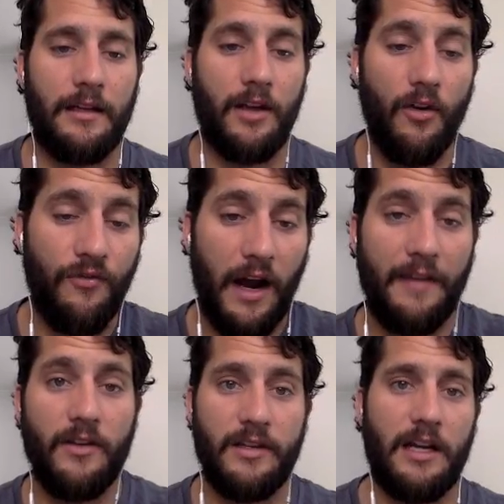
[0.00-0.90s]
go
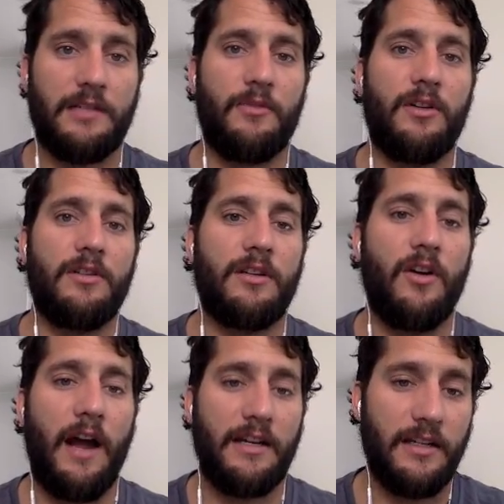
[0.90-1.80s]
find those customers,
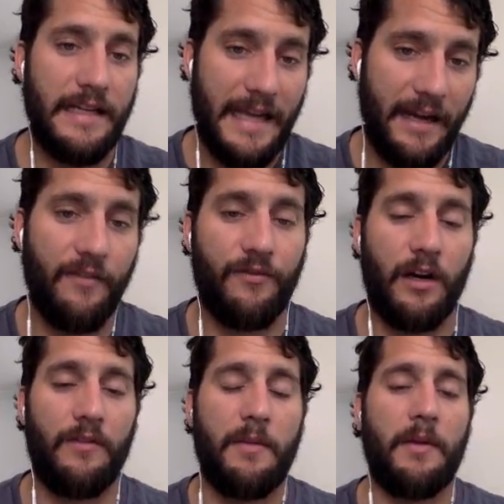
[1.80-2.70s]
go actually get in
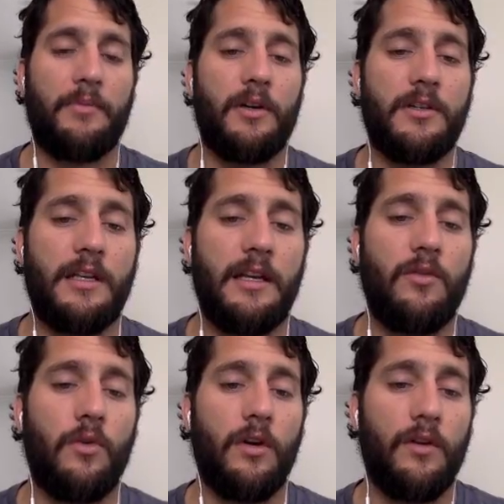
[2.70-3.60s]
front of them in
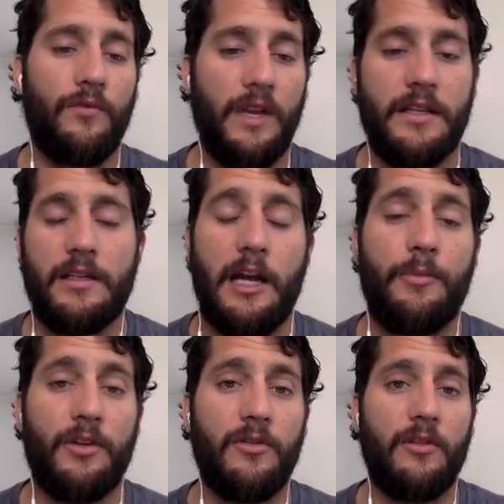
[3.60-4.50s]
person or via
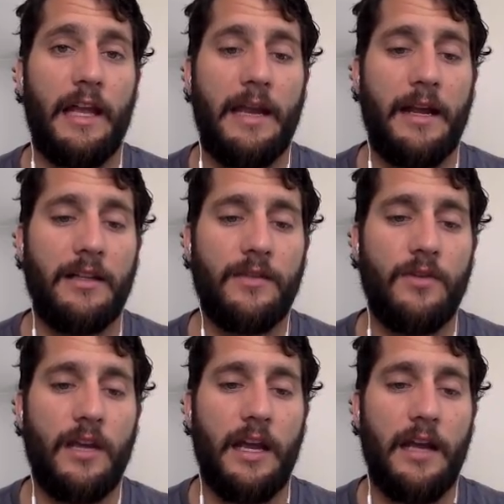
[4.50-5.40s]
Skype or Google Hangouts
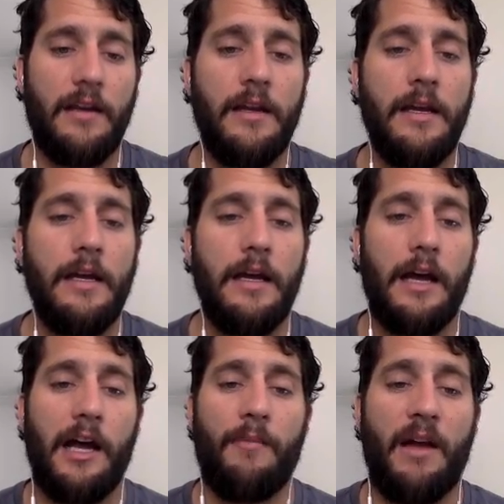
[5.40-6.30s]
if you can.
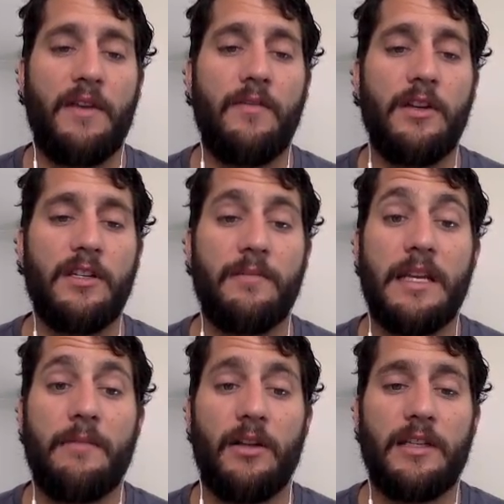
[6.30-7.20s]
I've given you some
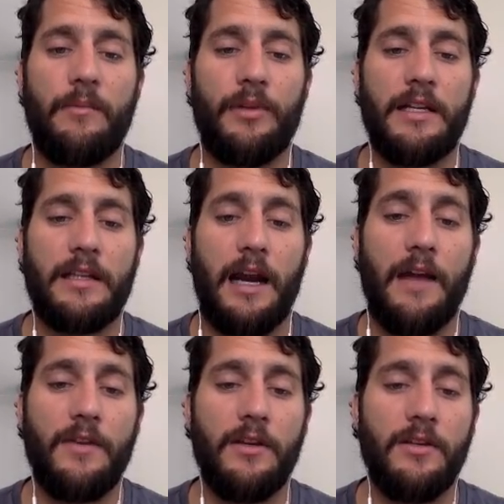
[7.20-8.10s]
email templates that
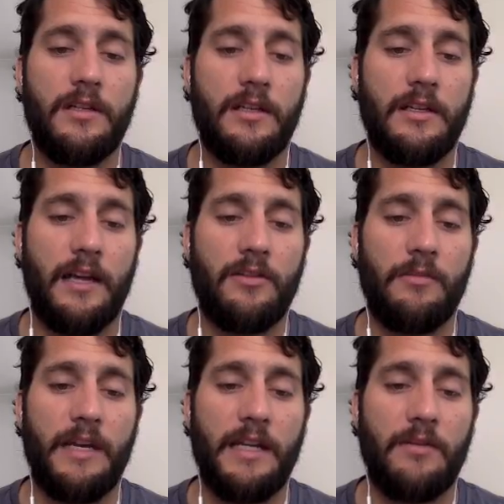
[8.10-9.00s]
I've used to
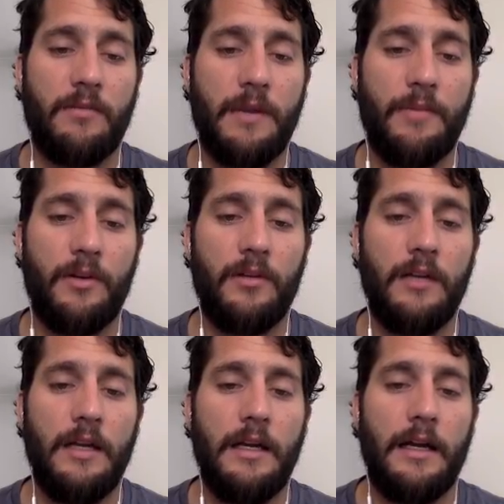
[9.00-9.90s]
schedule meetings with
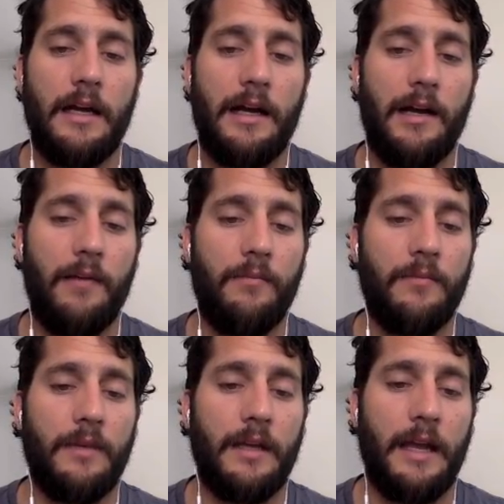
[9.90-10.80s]
people. And